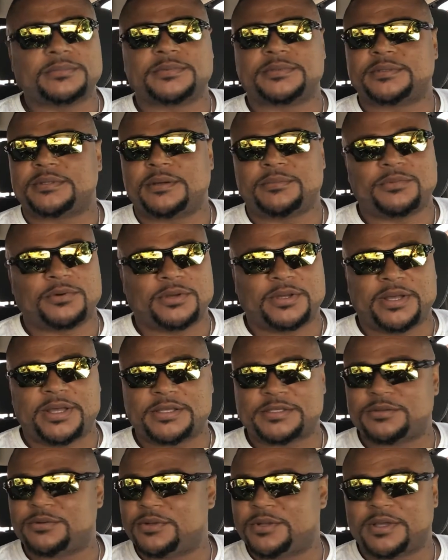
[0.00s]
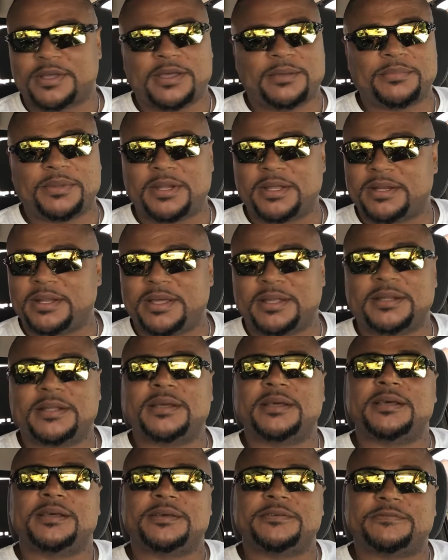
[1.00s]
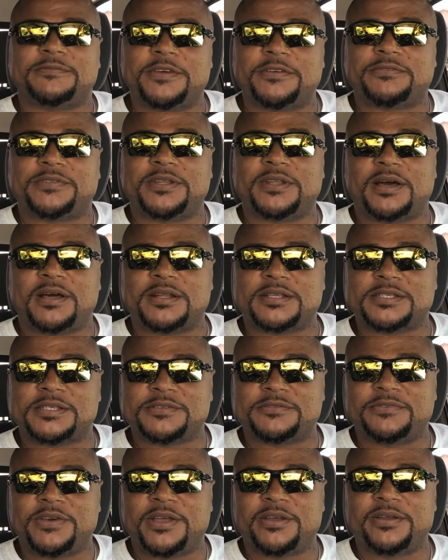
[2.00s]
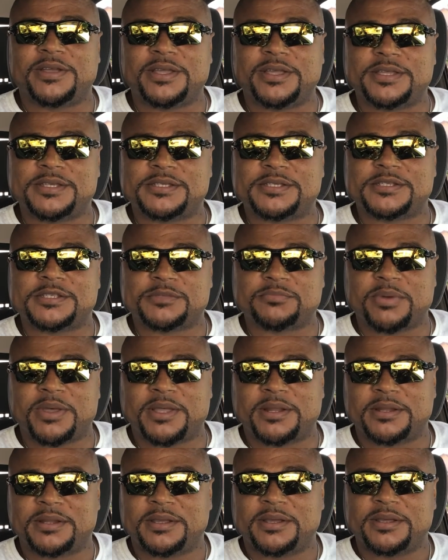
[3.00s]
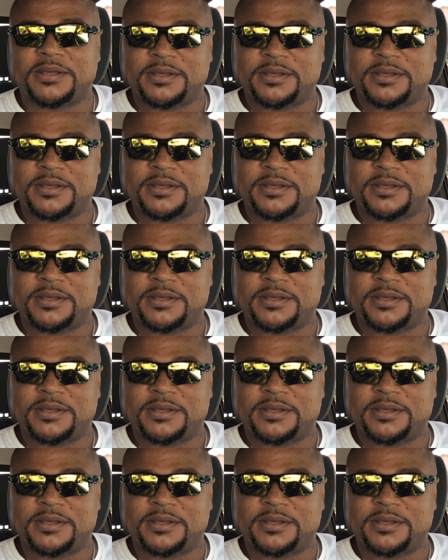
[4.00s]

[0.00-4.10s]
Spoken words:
come on, guys, don't look at me like that. $50 is very easy to spend.